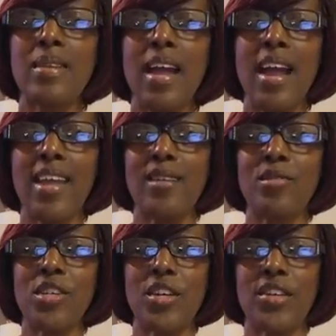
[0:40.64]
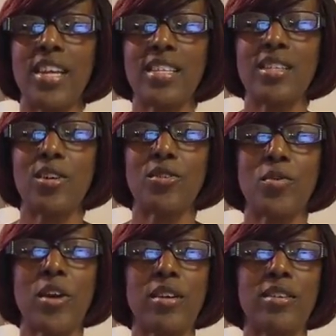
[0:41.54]
I am Sharon X, the
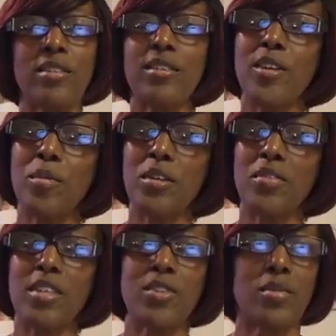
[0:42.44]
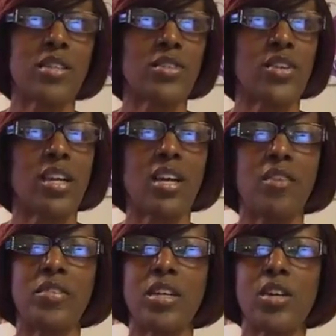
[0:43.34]
Coach Parker, your motivational messenger and
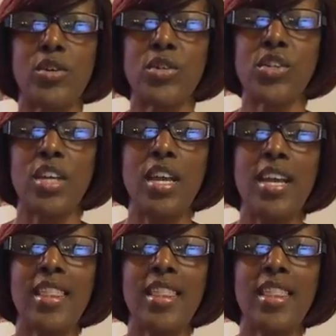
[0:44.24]
confident coach.